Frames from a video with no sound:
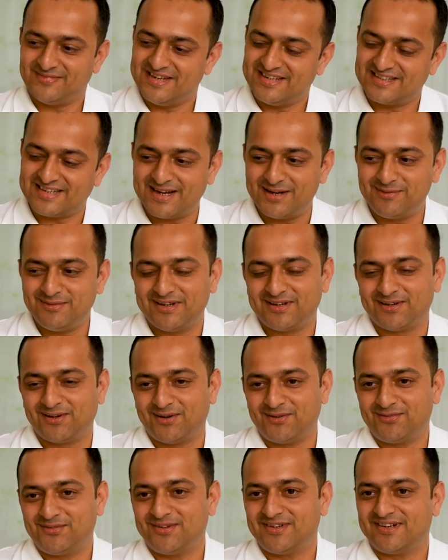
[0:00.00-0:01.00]
he sent me an
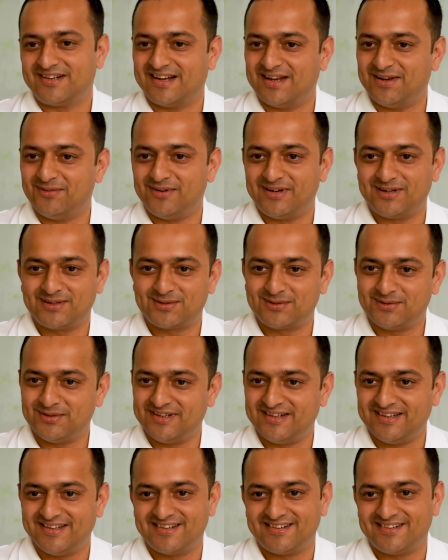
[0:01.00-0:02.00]
offer. I went
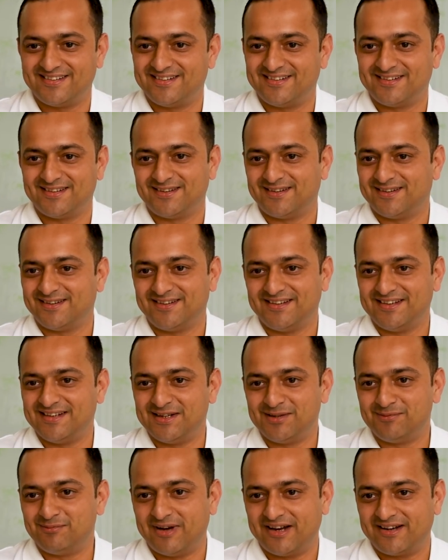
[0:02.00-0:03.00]
through it. Uh, it
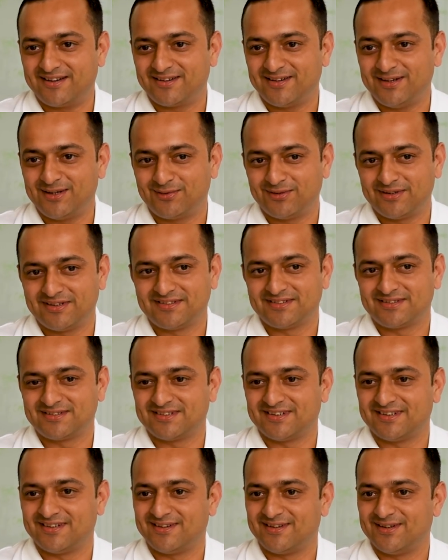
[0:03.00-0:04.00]
didn't matter. It
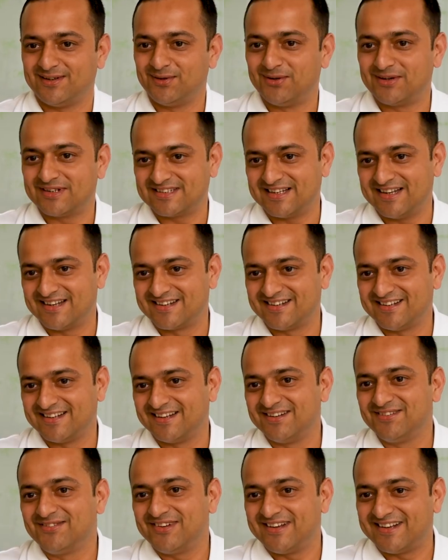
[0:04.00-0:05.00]
was uh, lower salary than